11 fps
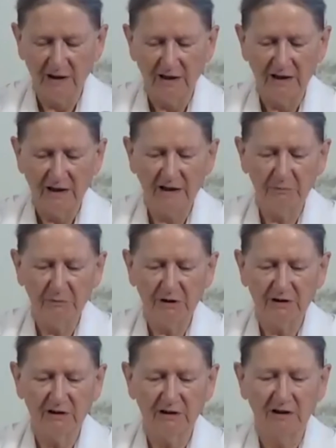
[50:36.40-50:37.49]

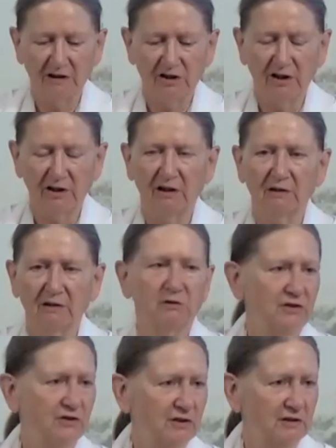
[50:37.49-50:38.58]
but King Janak
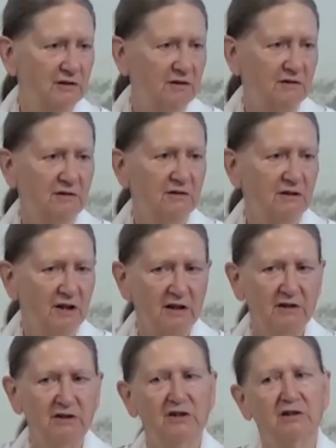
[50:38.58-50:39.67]
was a
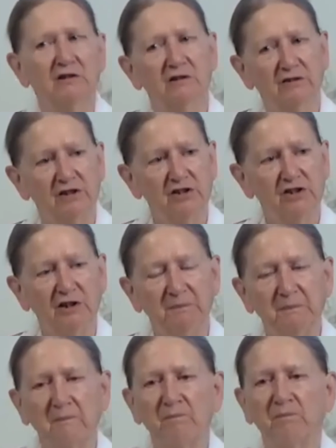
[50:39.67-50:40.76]
Raj Rishi.
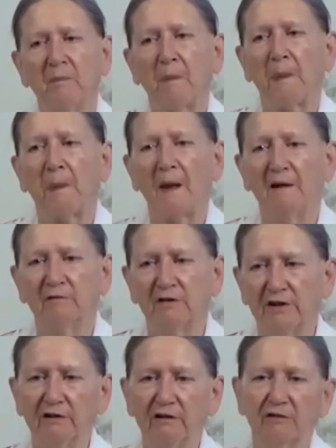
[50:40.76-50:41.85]
And
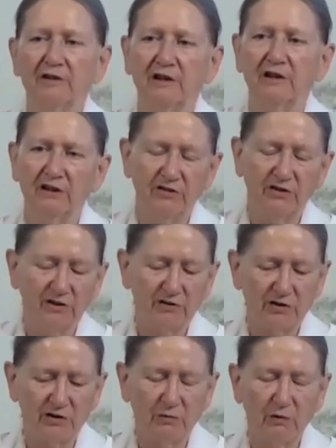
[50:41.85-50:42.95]
very often he says
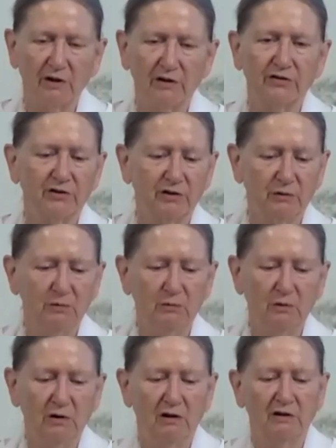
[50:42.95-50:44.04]
to us,
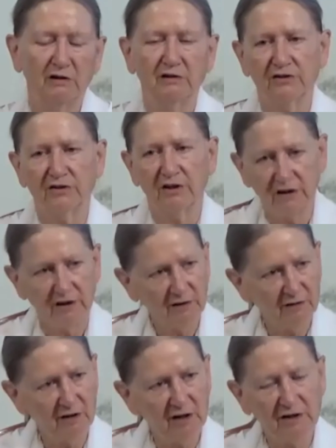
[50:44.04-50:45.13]
you are studying
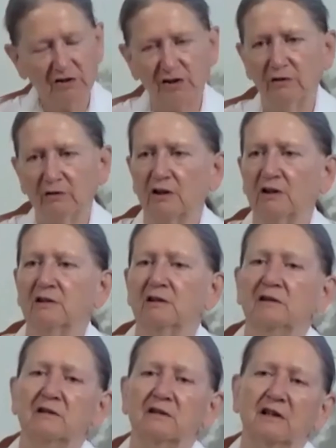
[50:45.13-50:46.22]
Raj Yoga
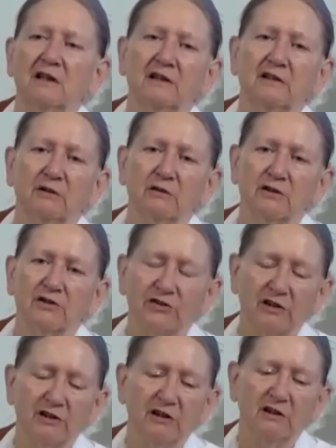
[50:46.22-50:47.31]
and you are
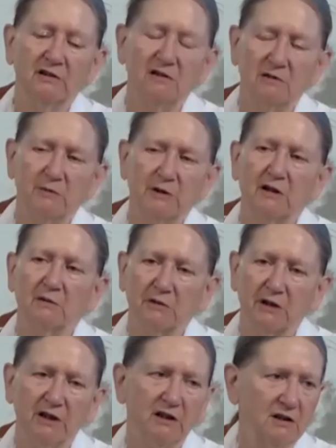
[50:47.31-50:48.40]
studying to become
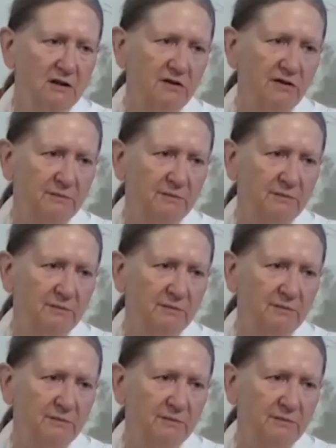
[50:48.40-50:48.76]
kings.